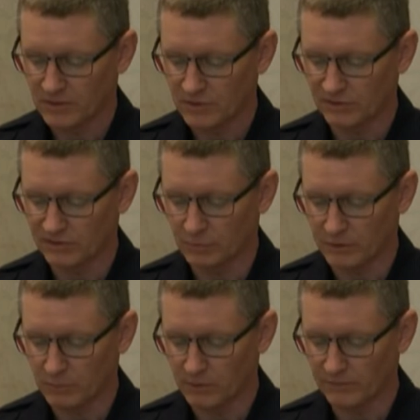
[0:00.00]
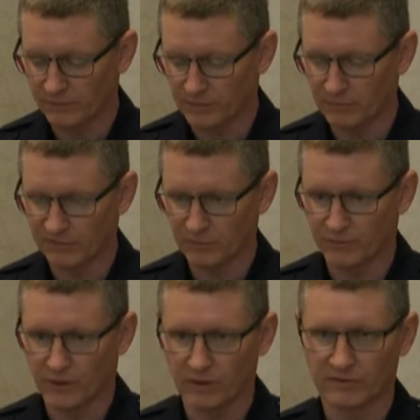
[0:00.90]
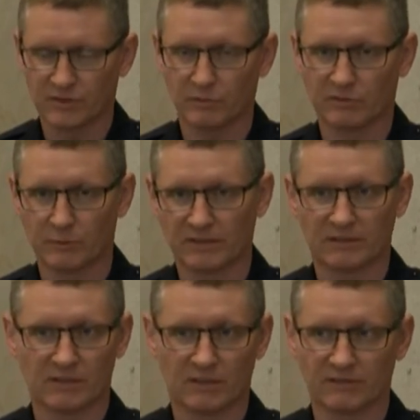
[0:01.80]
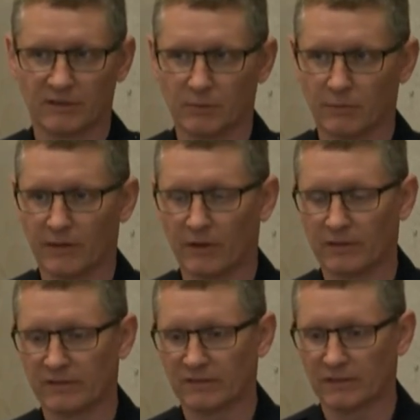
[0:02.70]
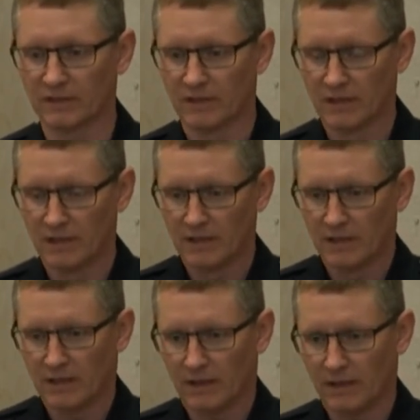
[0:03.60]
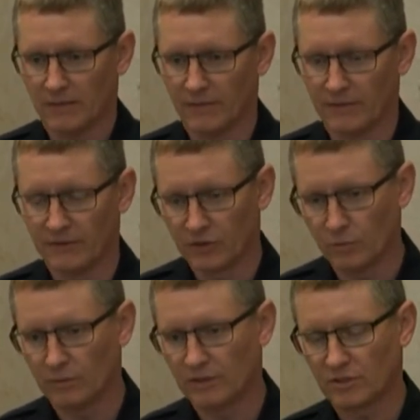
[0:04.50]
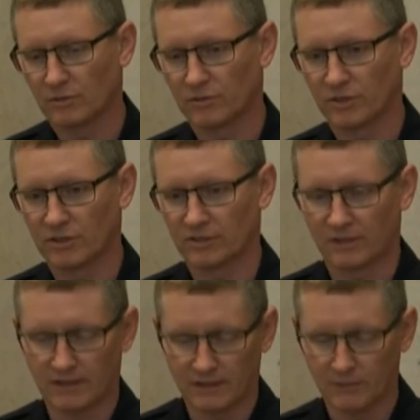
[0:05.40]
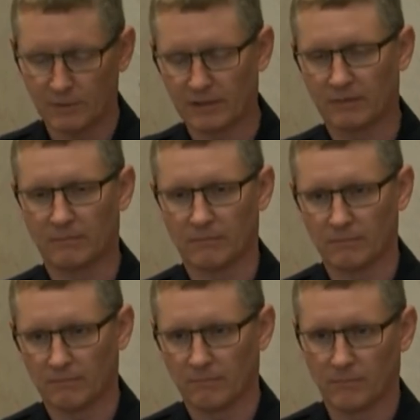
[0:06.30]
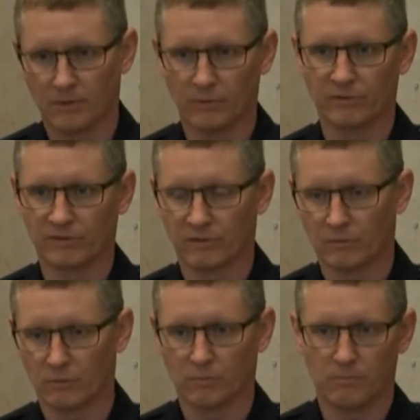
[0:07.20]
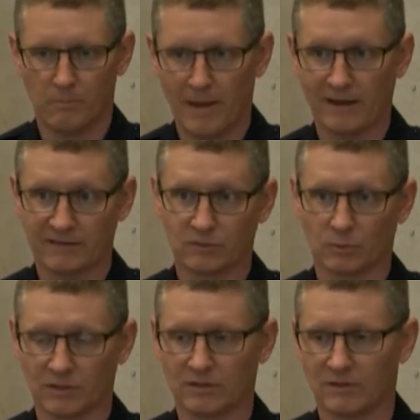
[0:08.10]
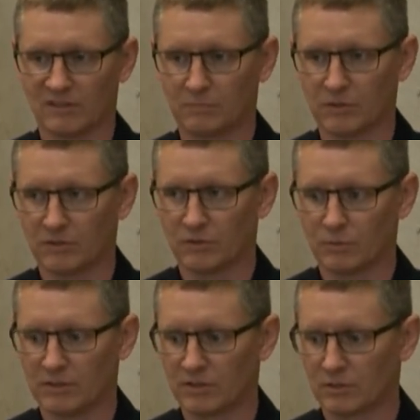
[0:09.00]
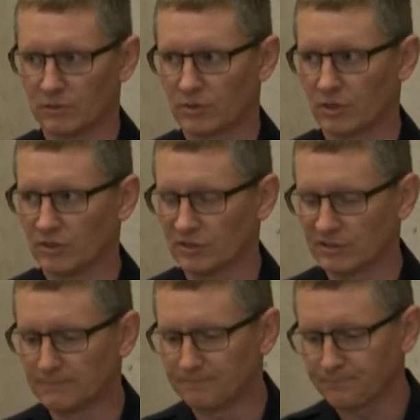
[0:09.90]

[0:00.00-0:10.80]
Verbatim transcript: she is 21 from Sioux Falls. She was arrested yesterday without incident. Uh, the two additional charges, I think everybody knows the whole backstory to this, but the two additional charges